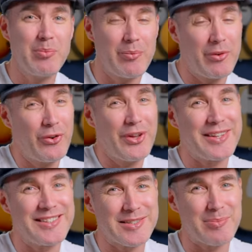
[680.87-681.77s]
But before
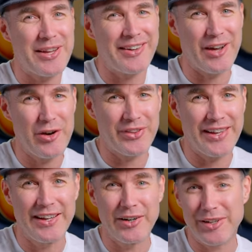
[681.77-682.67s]
you disappear over
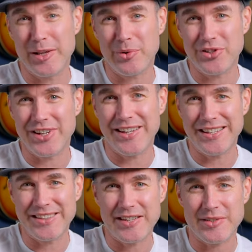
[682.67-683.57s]
there, really appreciate you
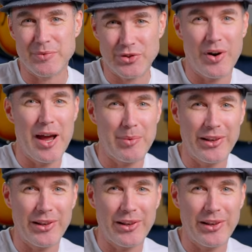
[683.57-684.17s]
hitting that subscribe,